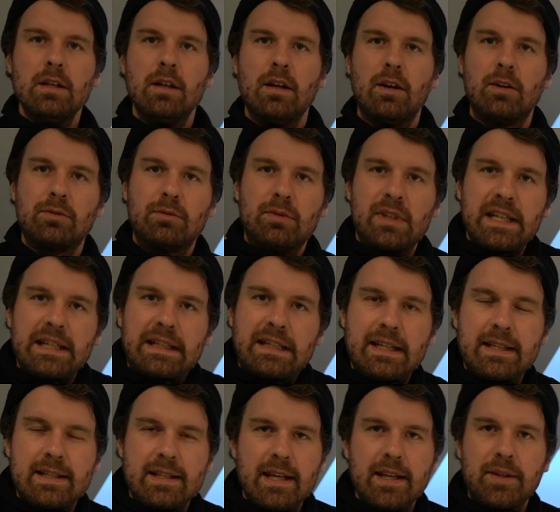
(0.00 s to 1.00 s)
Alright,
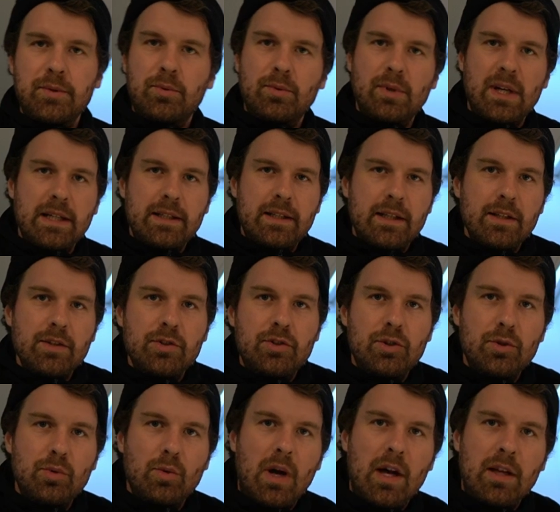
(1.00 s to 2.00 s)
let's get right
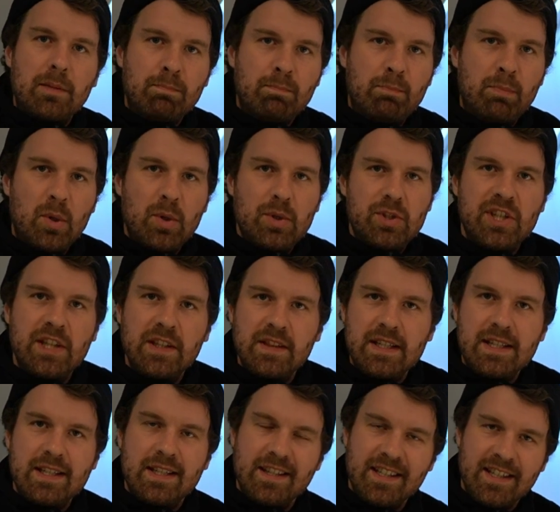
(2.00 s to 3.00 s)
into unboxing
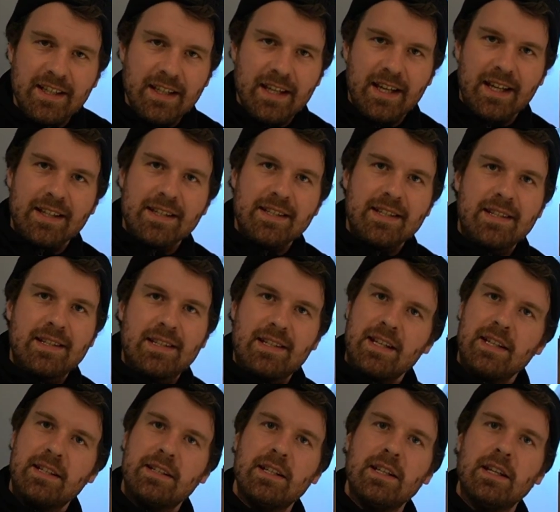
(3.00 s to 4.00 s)
this thing and
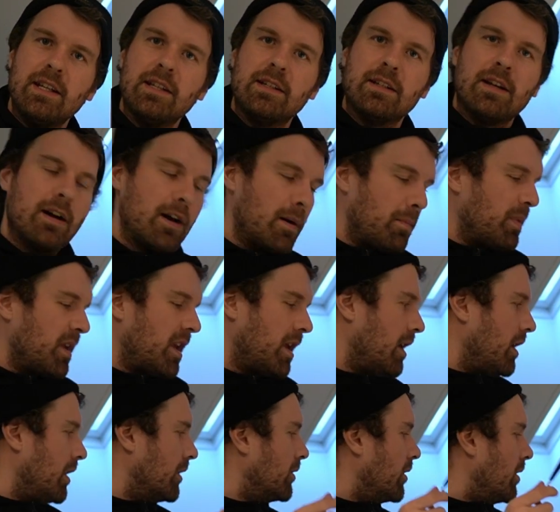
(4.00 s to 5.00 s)
setting it up
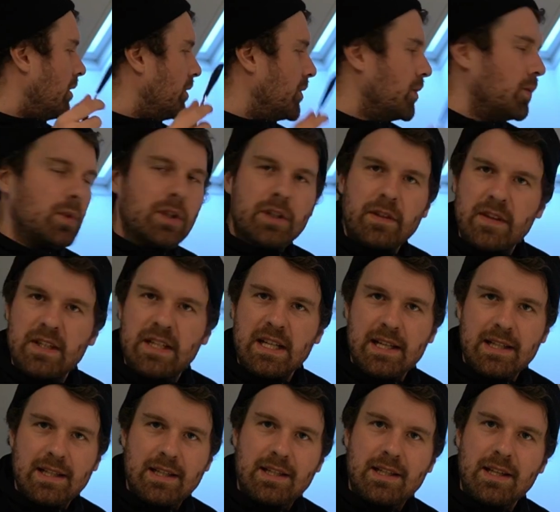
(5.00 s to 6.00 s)
here on one of the
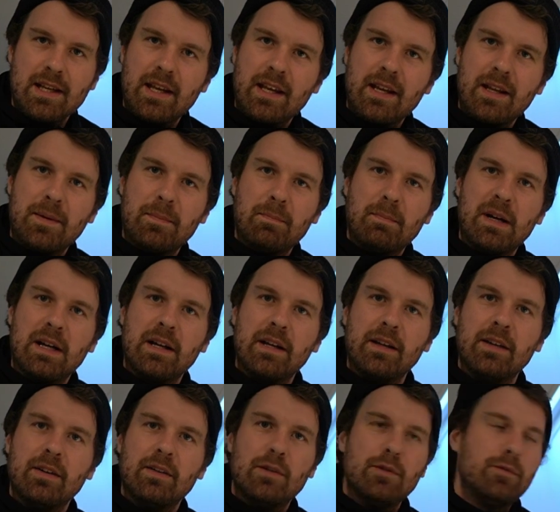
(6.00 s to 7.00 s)
desks in
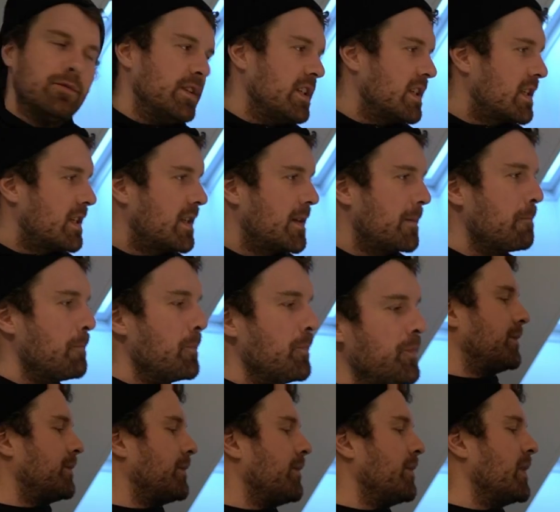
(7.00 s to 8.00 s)
my office.
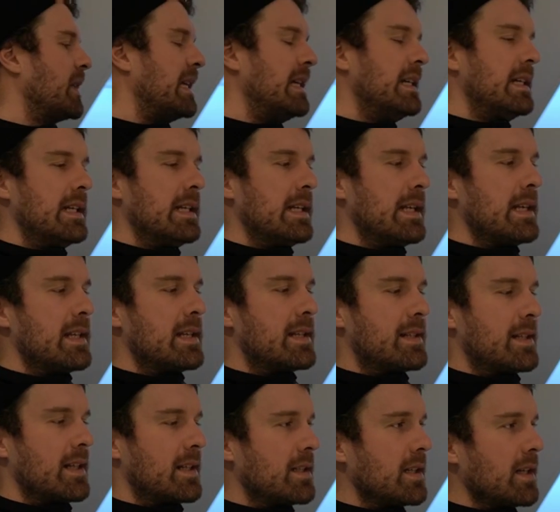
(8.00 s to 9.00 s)

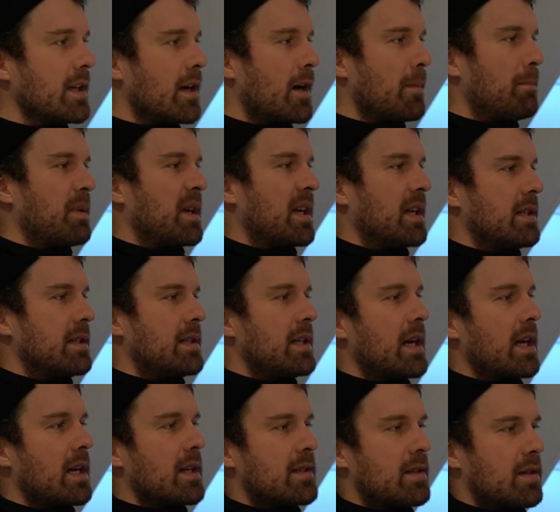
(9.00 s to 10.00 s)
Setting up a
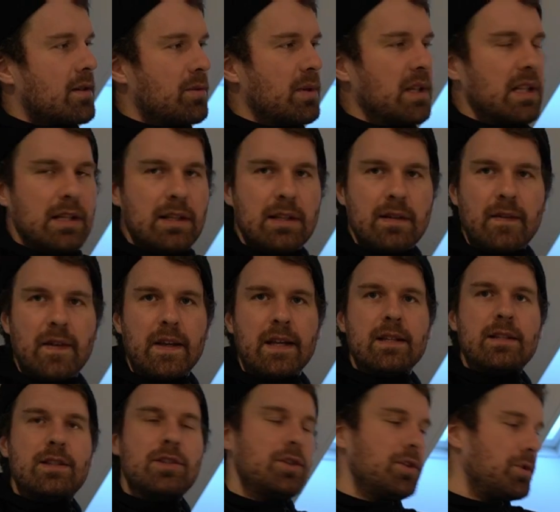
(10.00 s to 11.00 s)
Dell screen
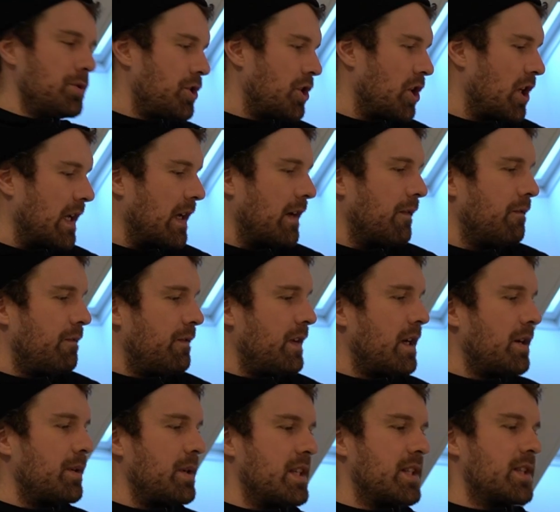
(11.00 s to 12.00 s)
is usually a
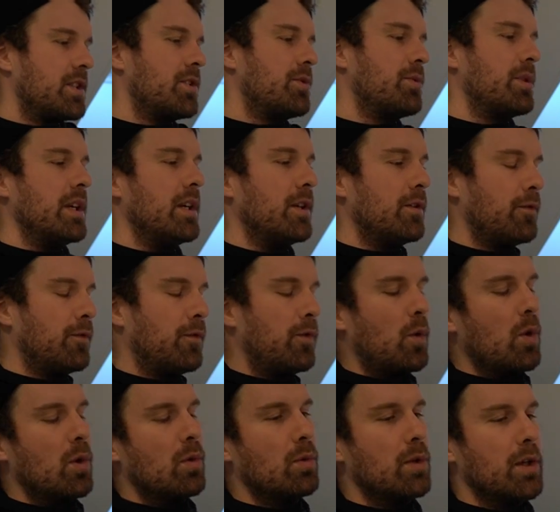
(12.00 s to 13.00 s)
very
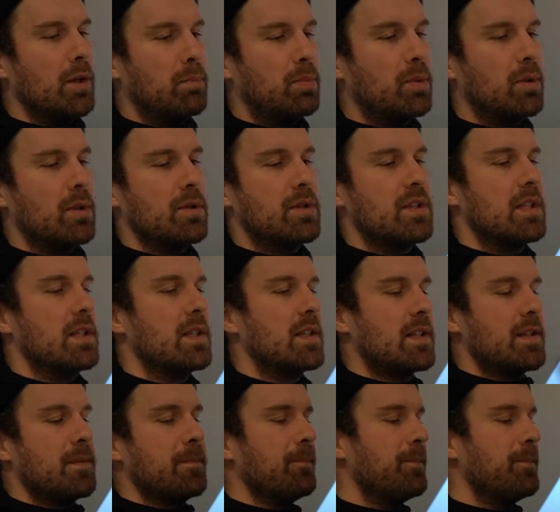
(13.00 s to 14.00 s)
straightforward process.